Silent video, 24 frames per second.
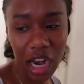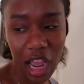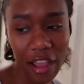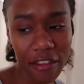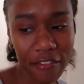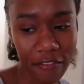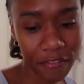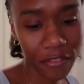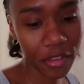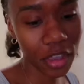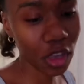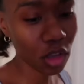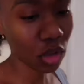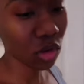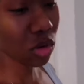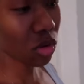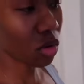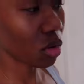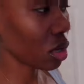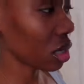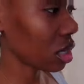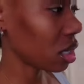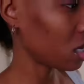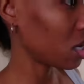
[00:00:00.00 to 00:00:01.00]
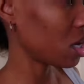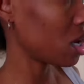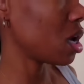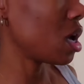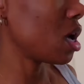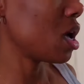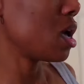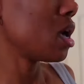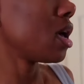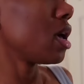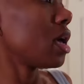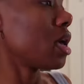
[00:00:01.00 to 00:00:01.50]
I feel
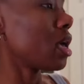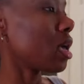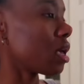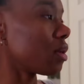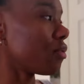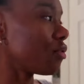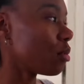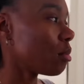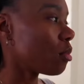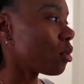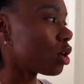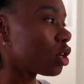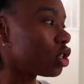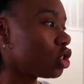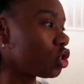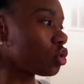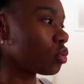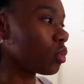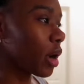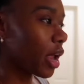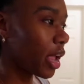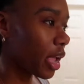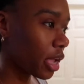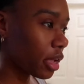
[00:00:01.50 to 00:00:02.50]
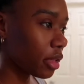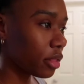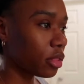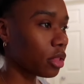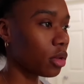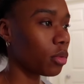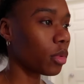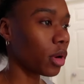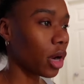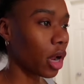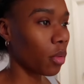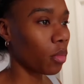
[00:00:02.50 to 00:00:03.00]
even more drained
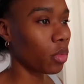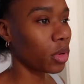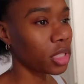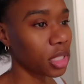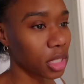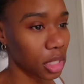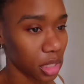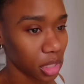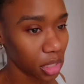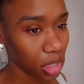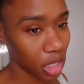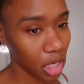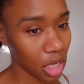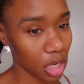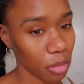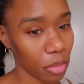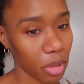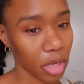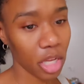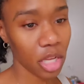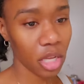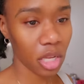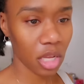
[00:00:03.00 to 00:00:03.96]
than when I went to sleep.